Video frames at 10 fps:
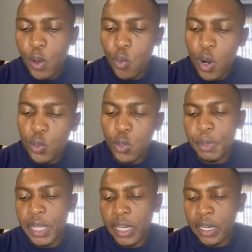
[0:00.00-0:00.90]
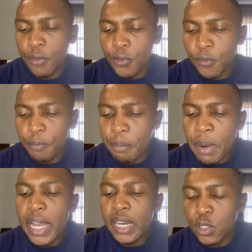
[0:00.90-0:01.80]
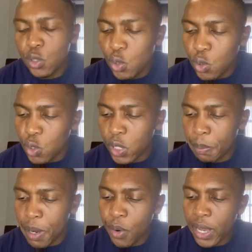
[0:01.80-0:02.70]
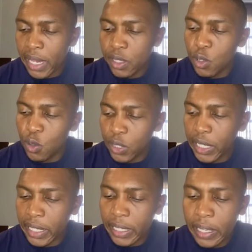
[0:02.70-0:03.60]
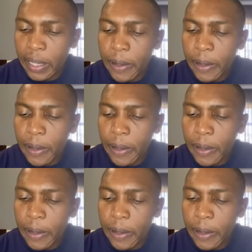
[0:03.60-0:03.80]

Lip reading: What would be the graph of minus 2 to the power x look like?